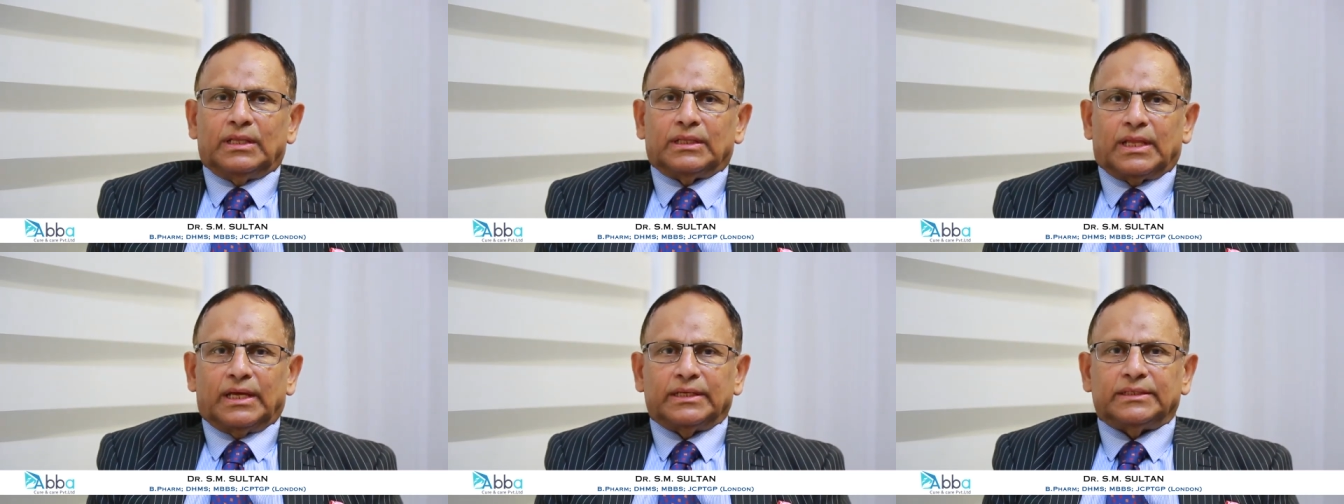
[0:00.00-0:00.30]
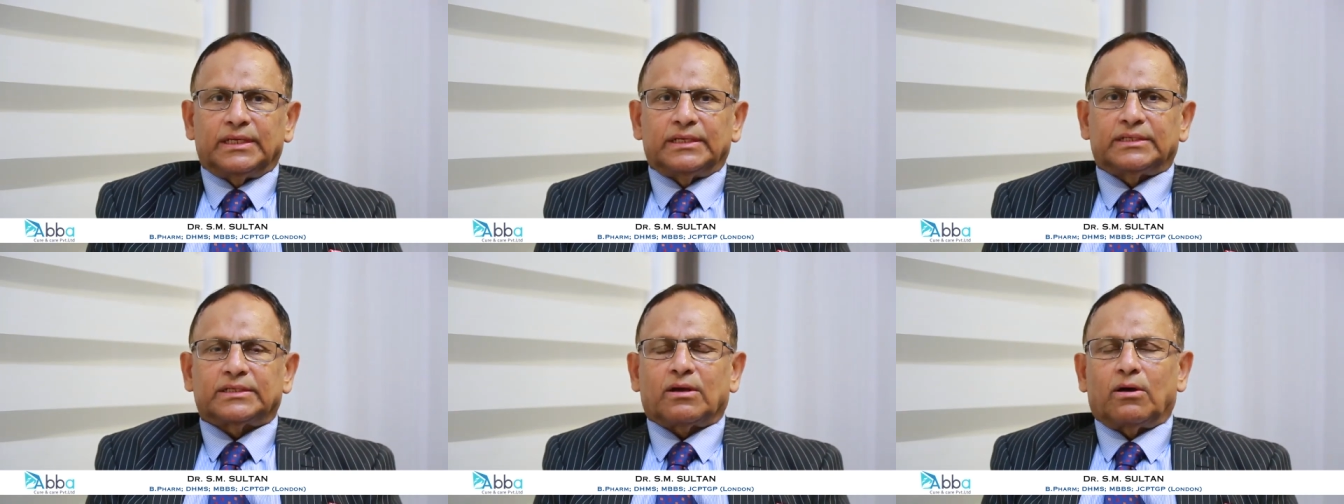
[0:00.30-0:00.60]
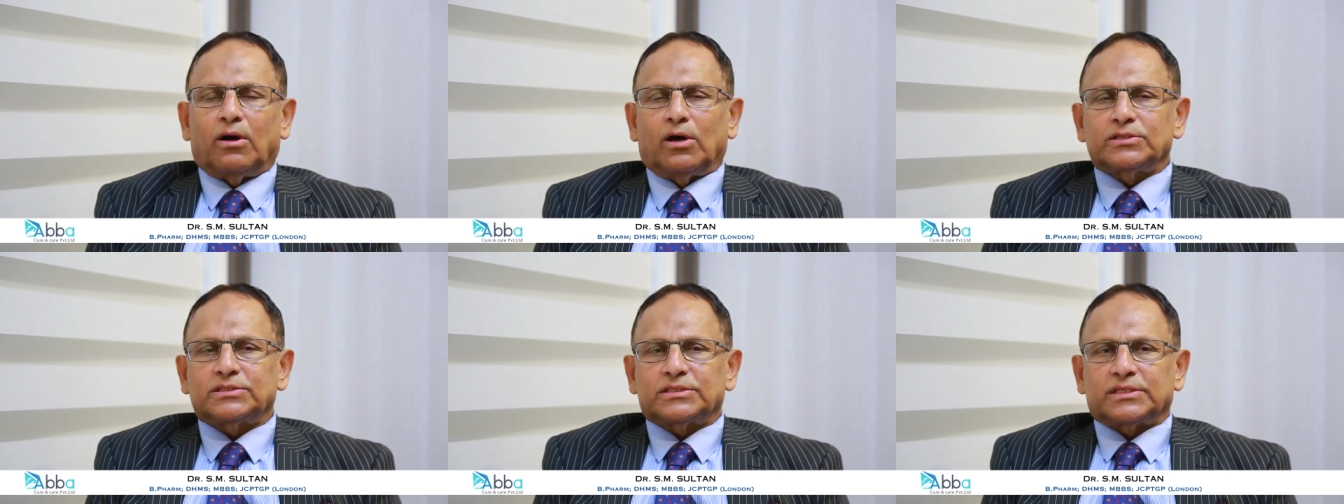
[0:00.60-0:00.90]
that it
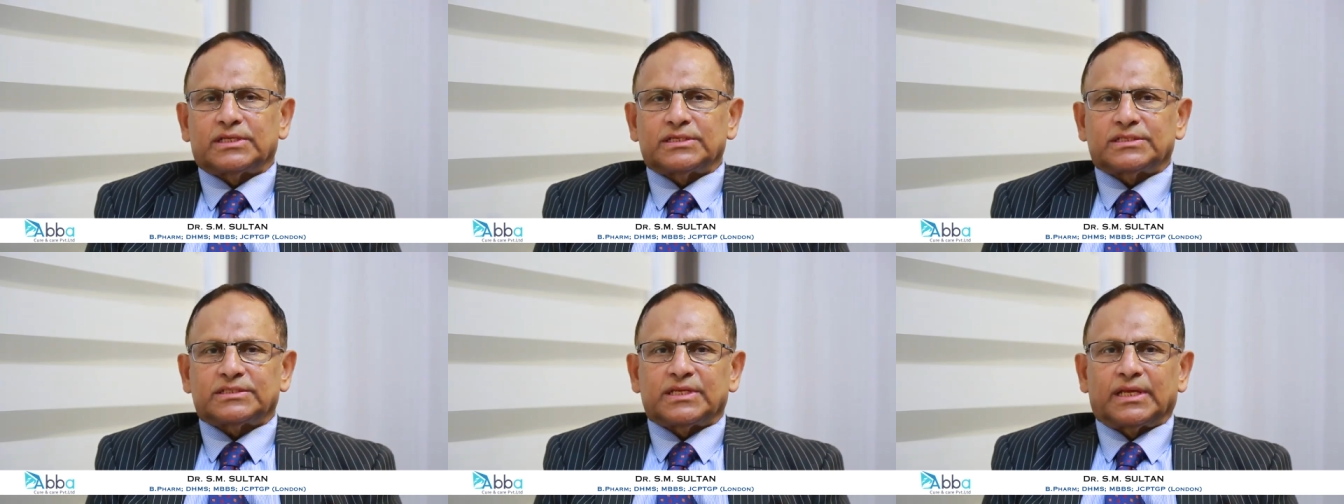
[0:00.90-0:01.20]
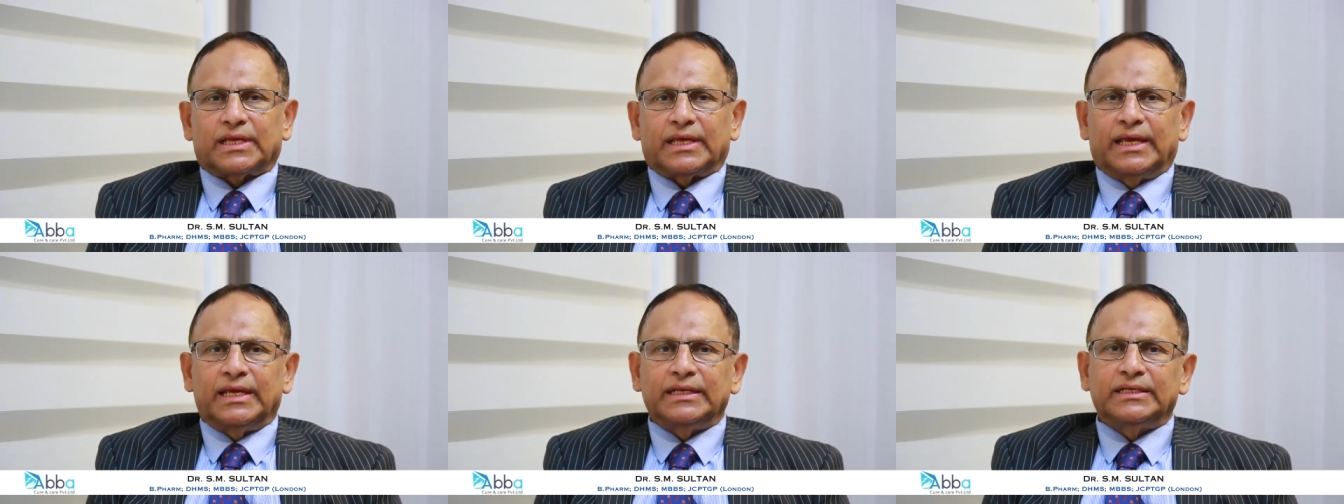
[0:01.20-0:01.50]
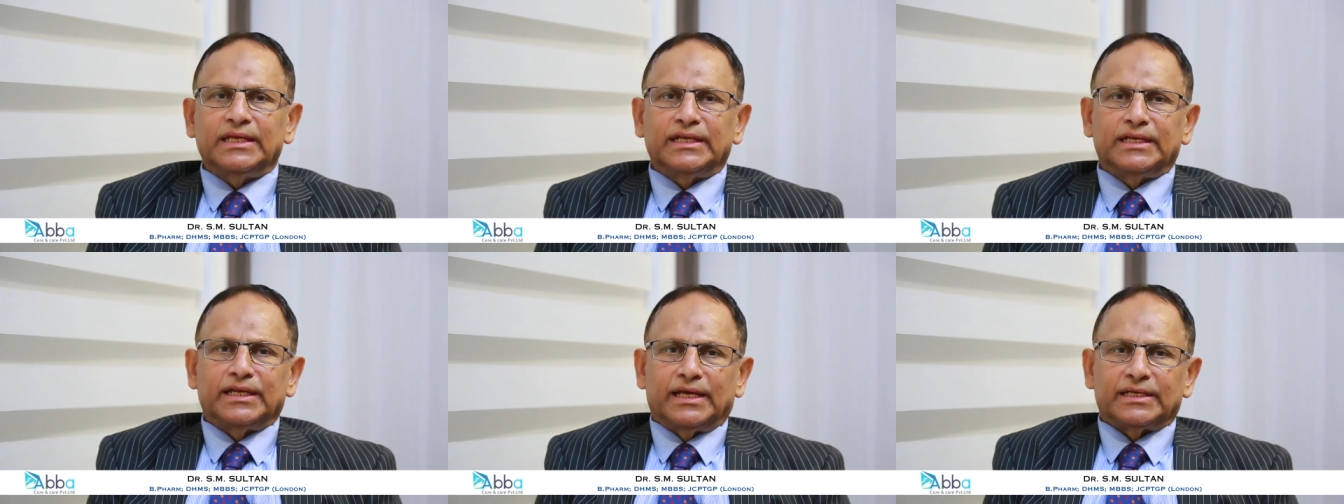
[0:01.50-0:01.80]
causes
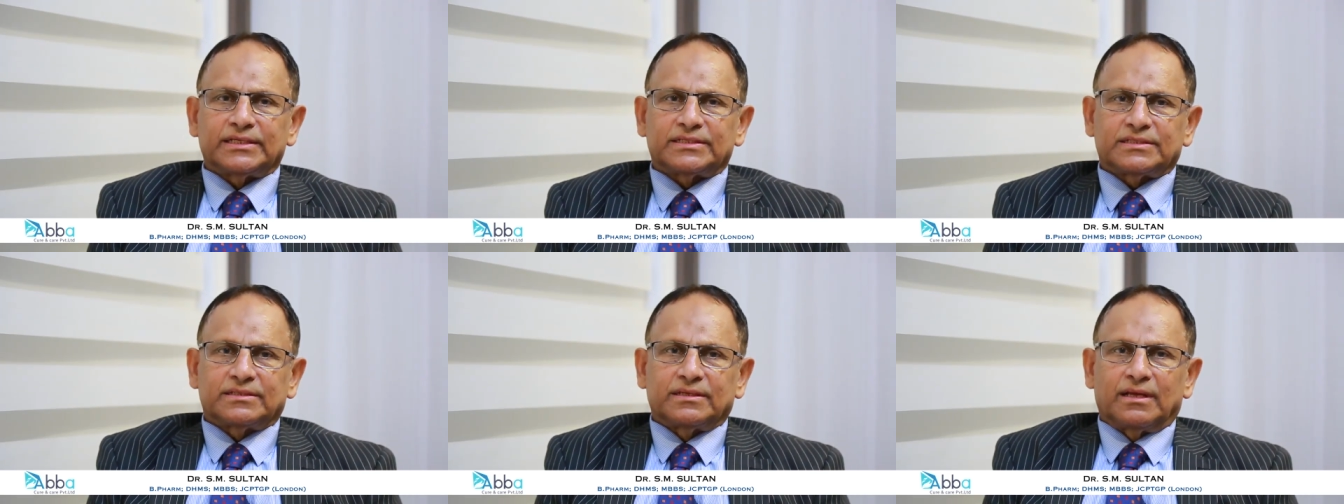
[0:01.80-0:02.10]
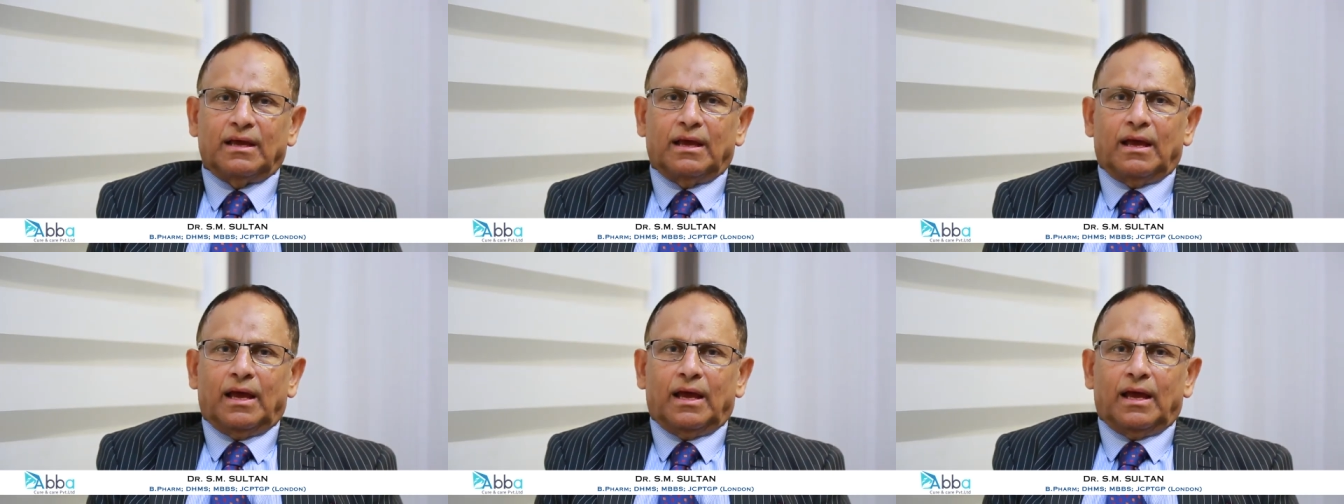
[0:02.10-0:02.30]
giddiness,